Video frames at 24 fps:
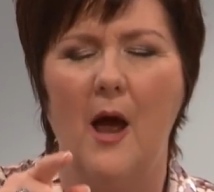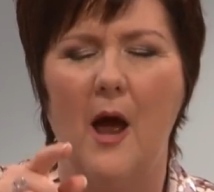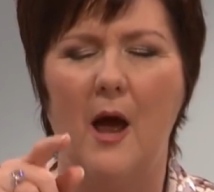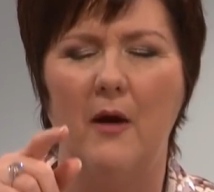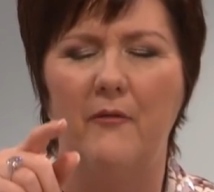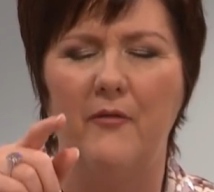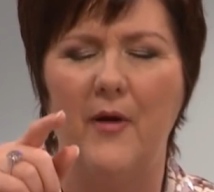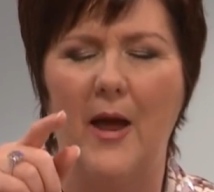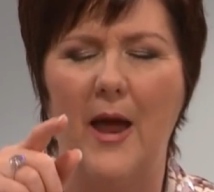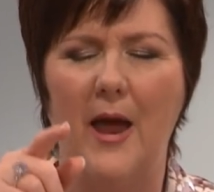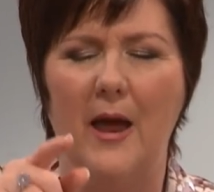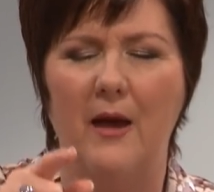
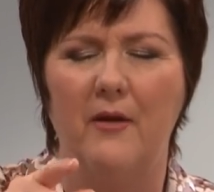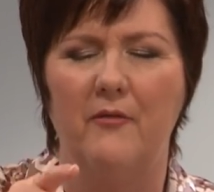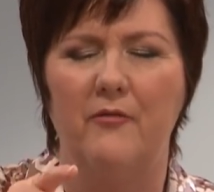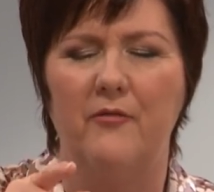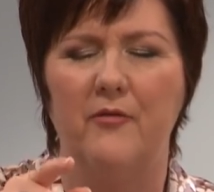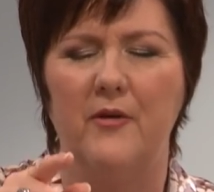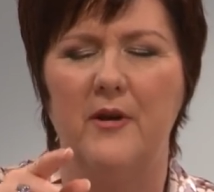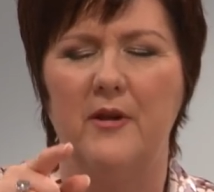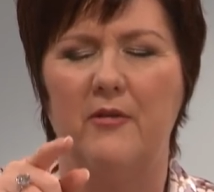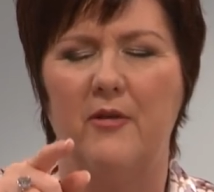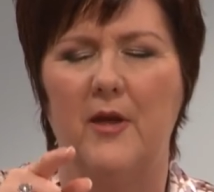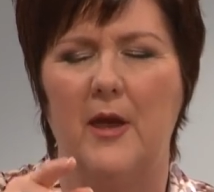of
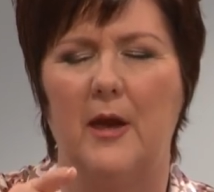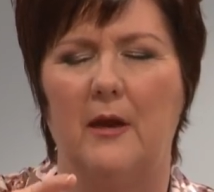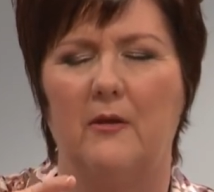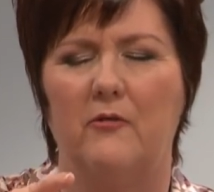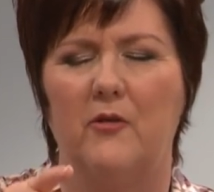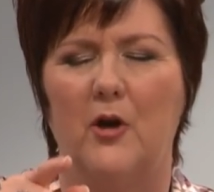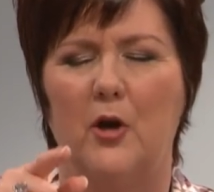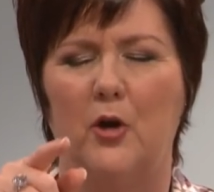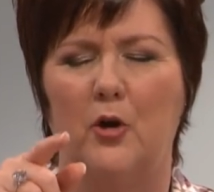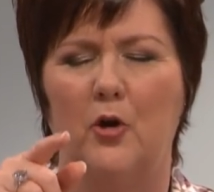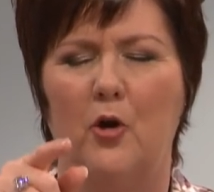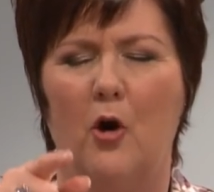
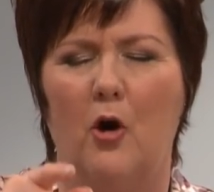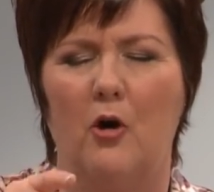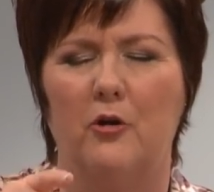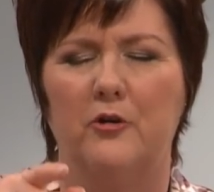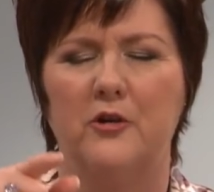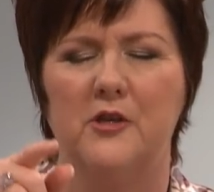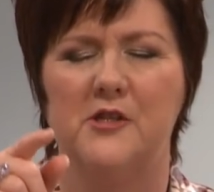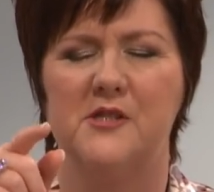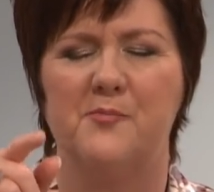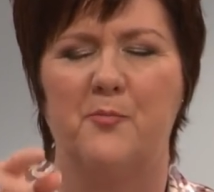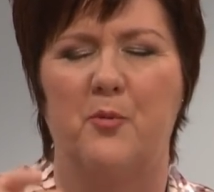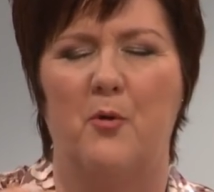everything that God
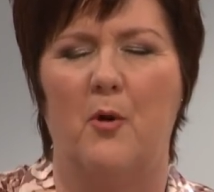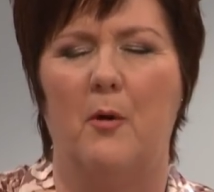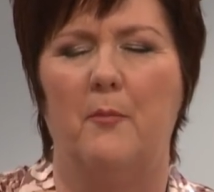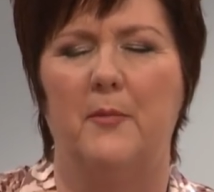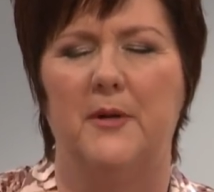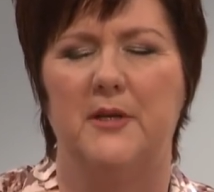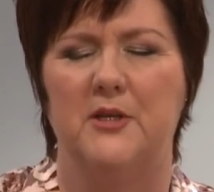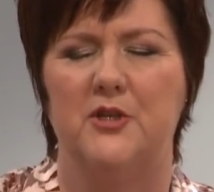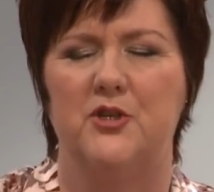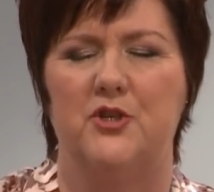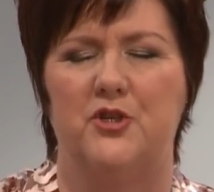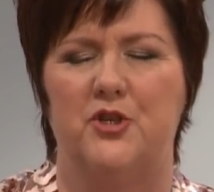has
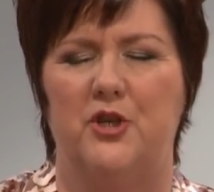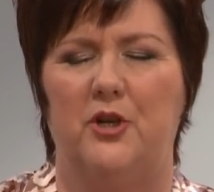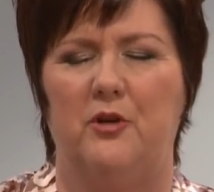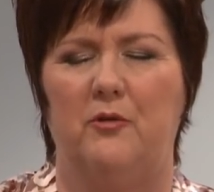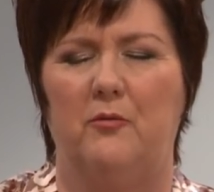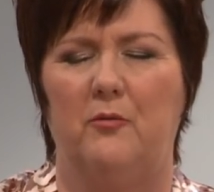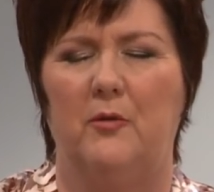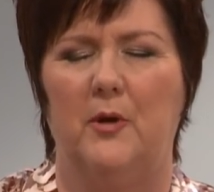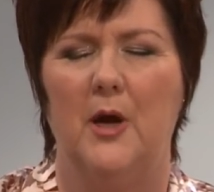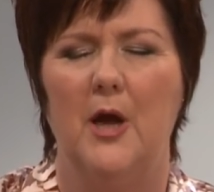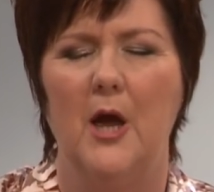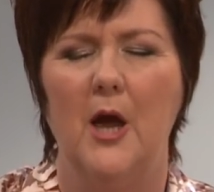promised
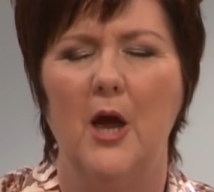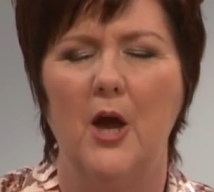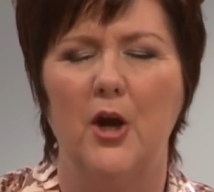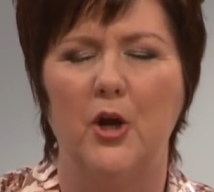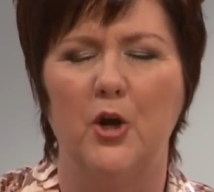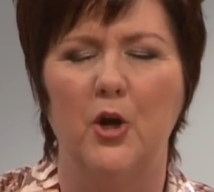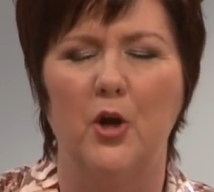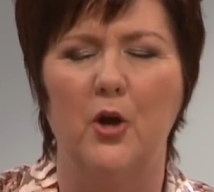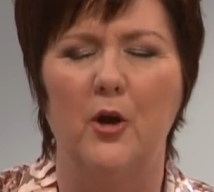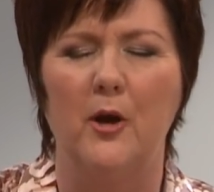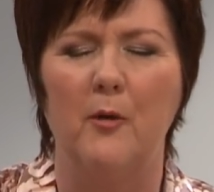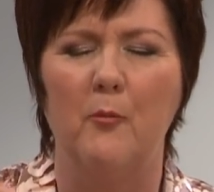you.
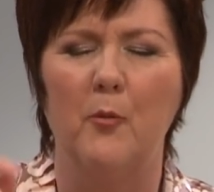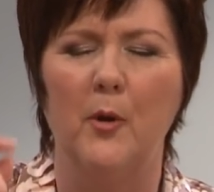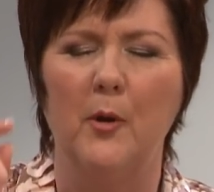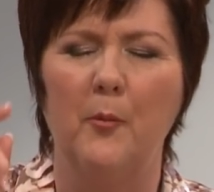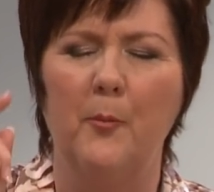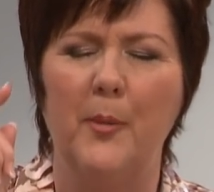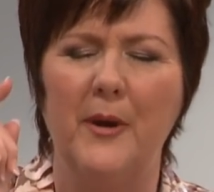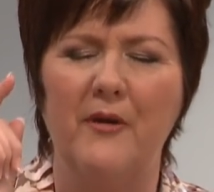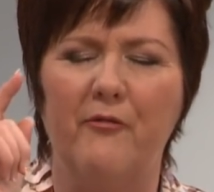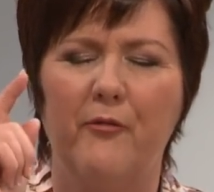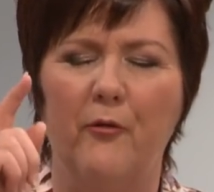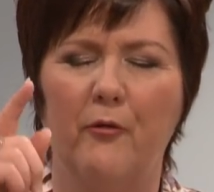It will
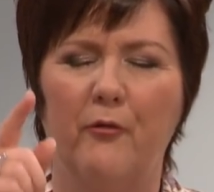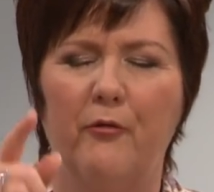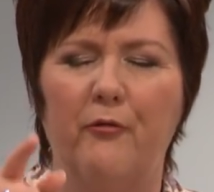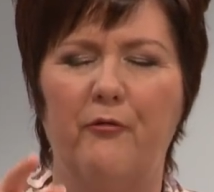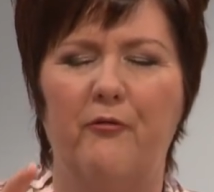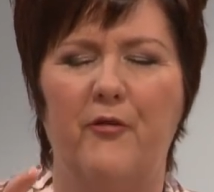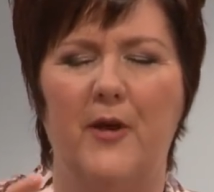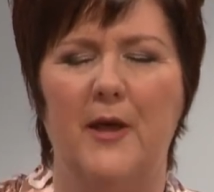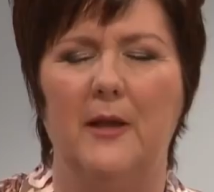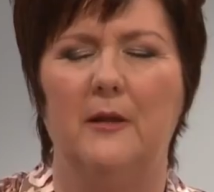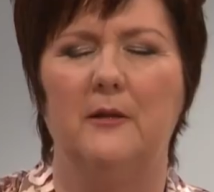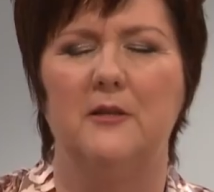be
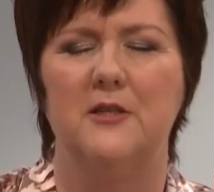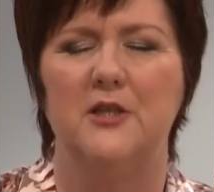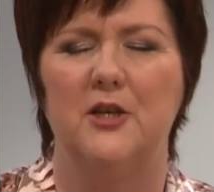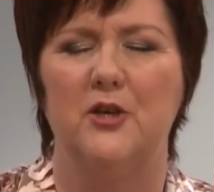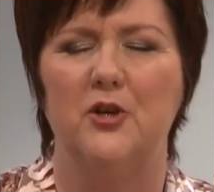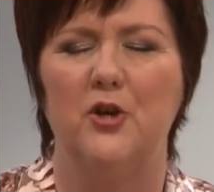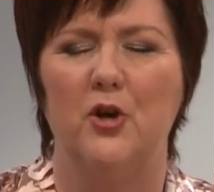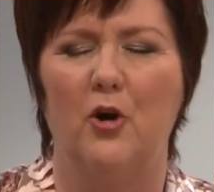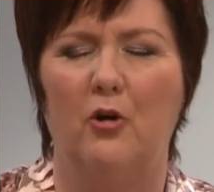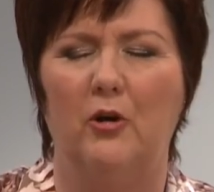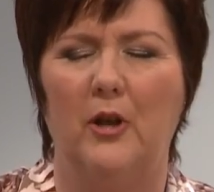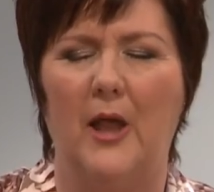fulfilled
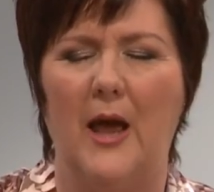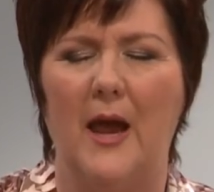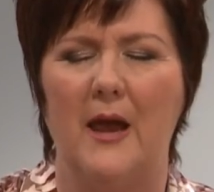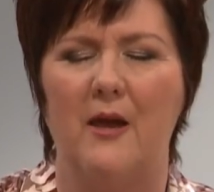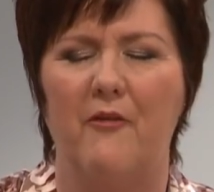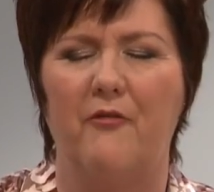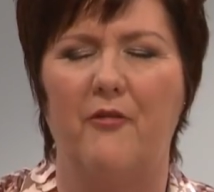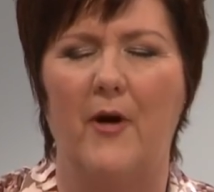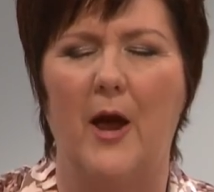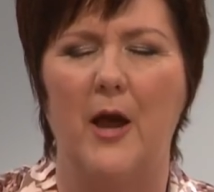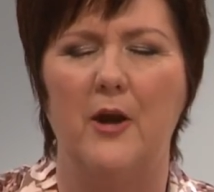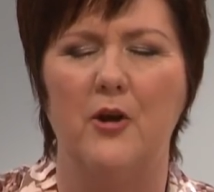in your
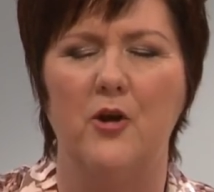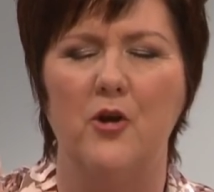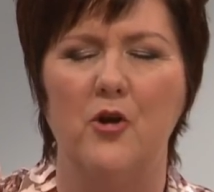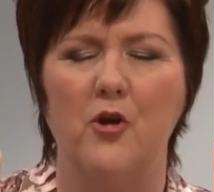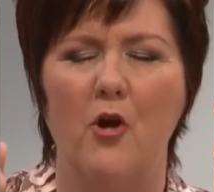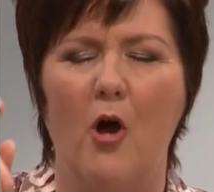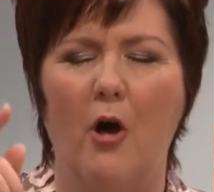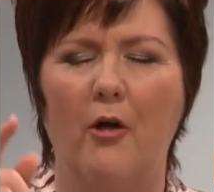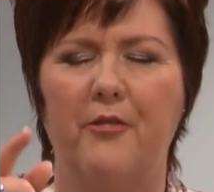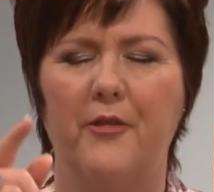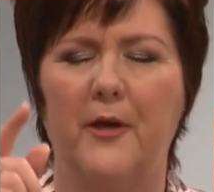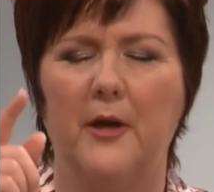life, and
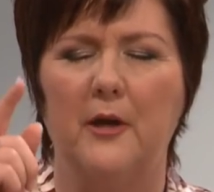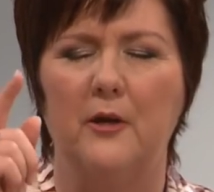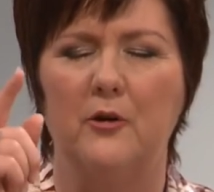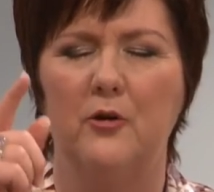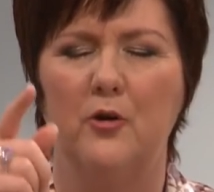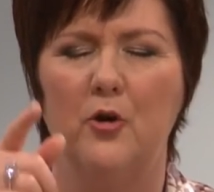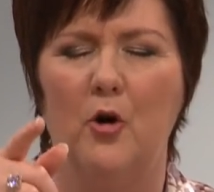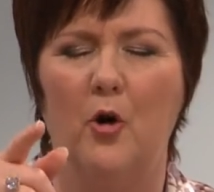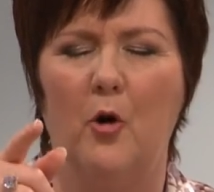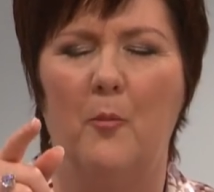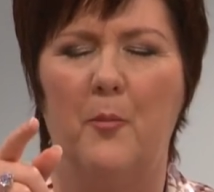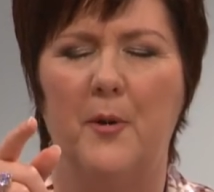nothing
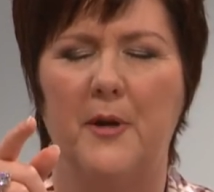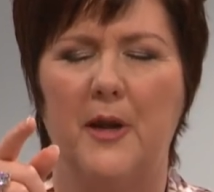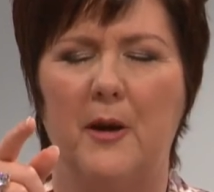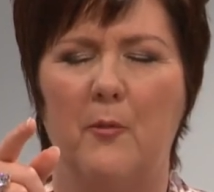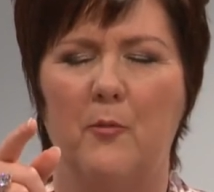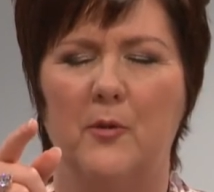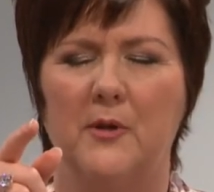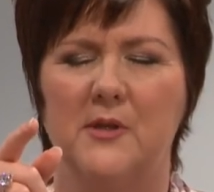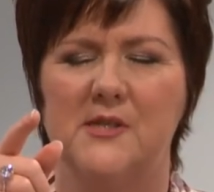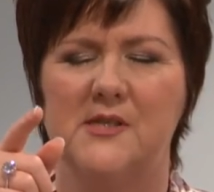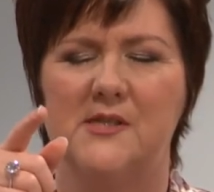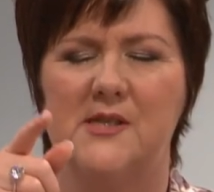and nobody
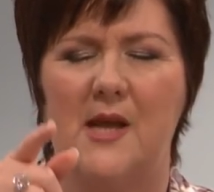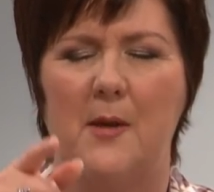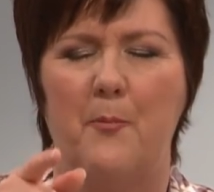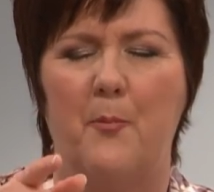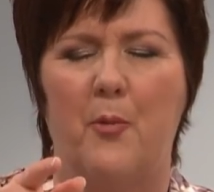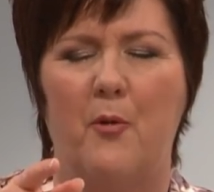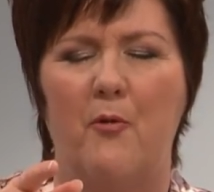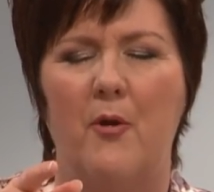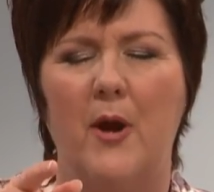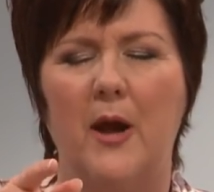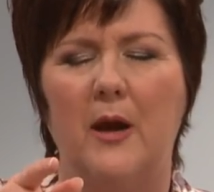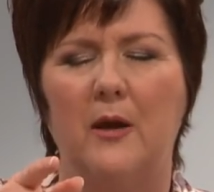will
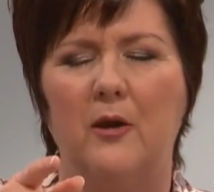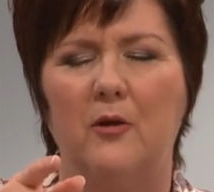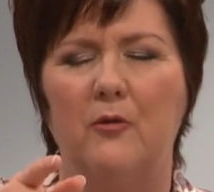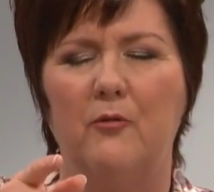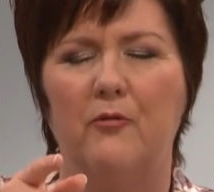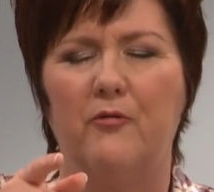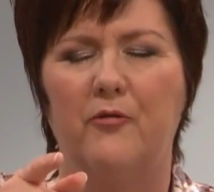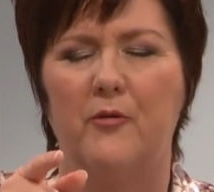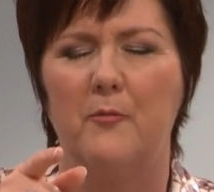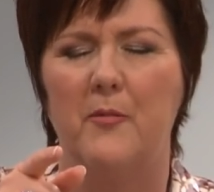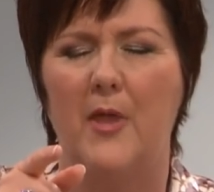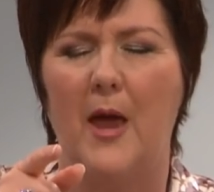separate you
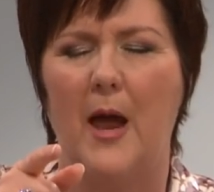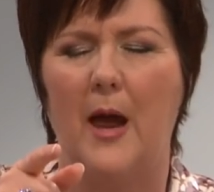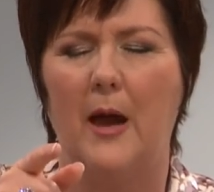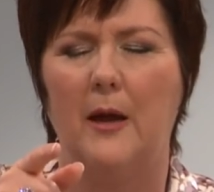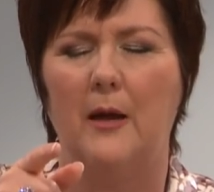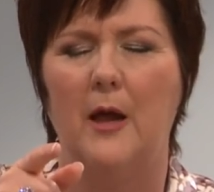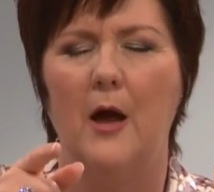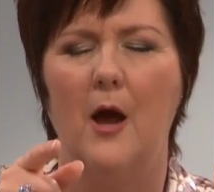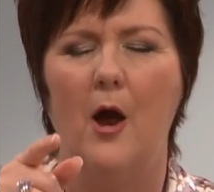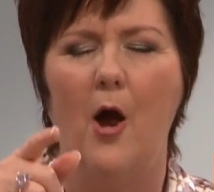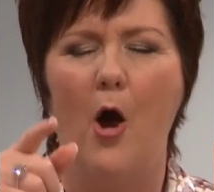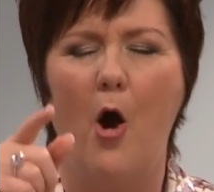from that
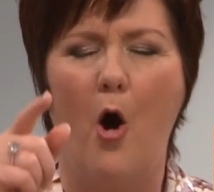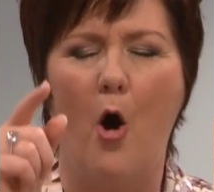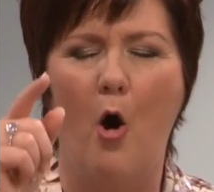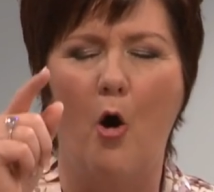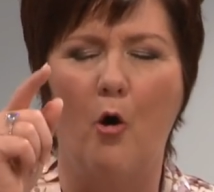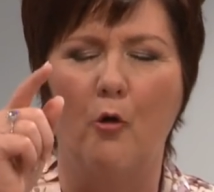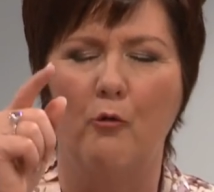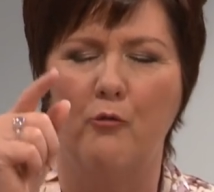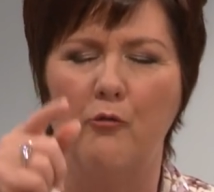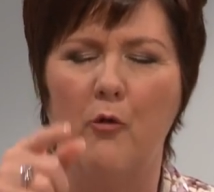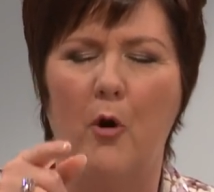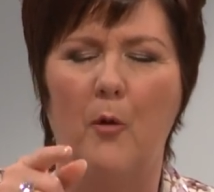
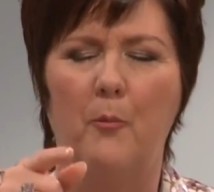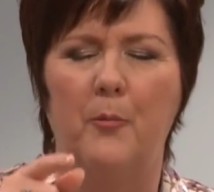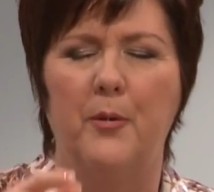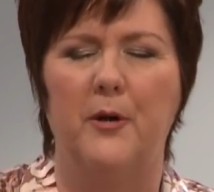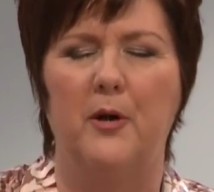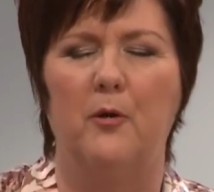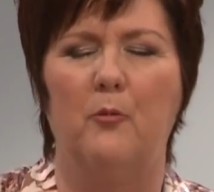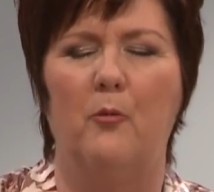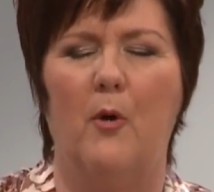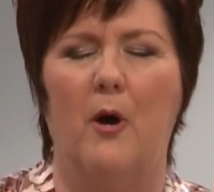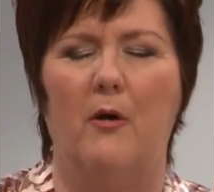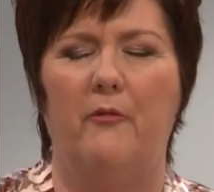or rob
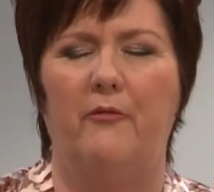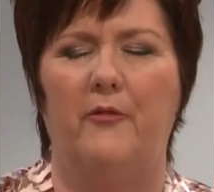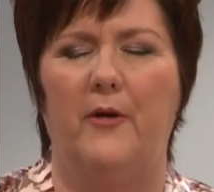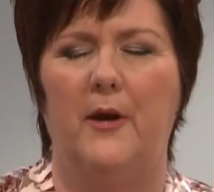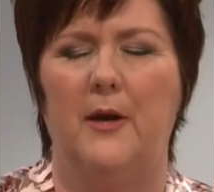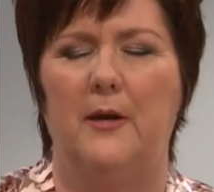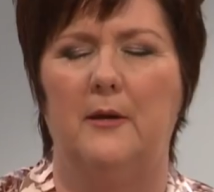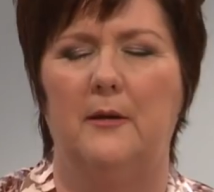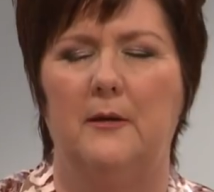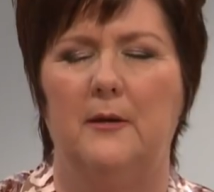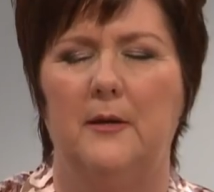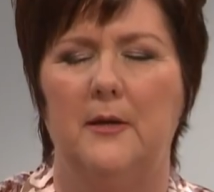you of
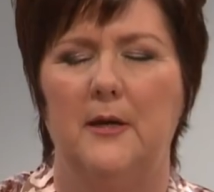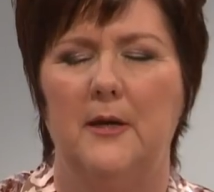it.